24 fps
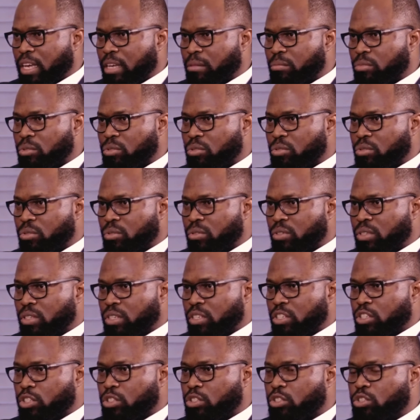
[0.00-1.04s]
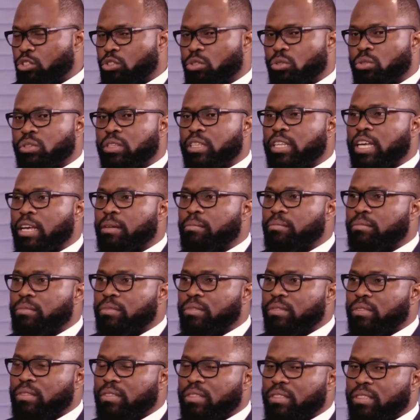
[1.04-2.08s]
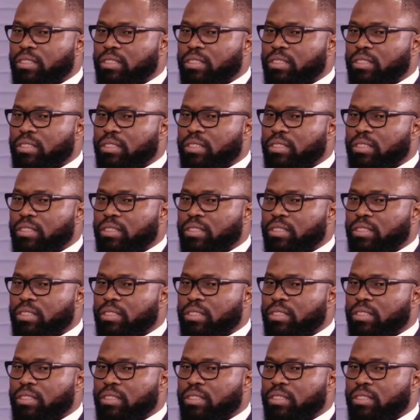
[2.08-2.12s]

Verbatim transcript: able to show them